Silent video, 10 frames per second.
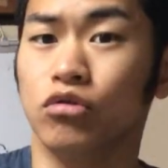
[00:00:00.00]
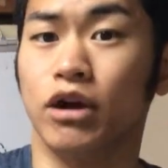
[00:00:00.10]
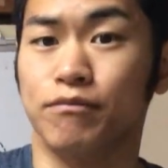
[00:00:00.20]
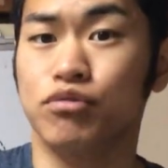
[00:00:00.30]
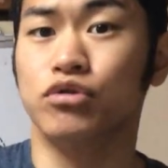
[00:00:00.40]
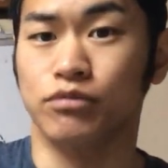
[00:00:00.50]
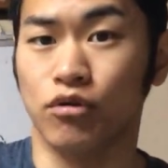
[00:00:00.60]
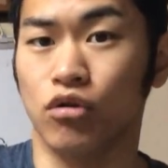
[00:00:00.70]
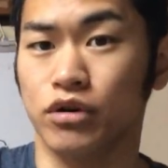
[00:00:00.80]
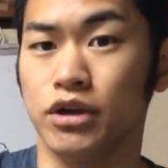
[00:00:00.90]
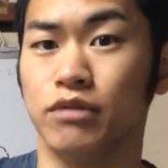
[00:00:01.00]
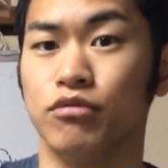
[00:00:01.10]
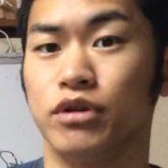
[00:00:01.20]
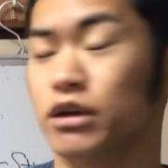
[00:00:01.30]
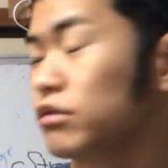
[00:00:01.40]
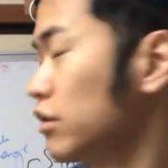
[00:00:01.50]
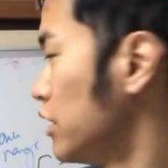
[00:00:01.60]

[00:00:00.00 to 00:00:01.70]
can pull the ball even if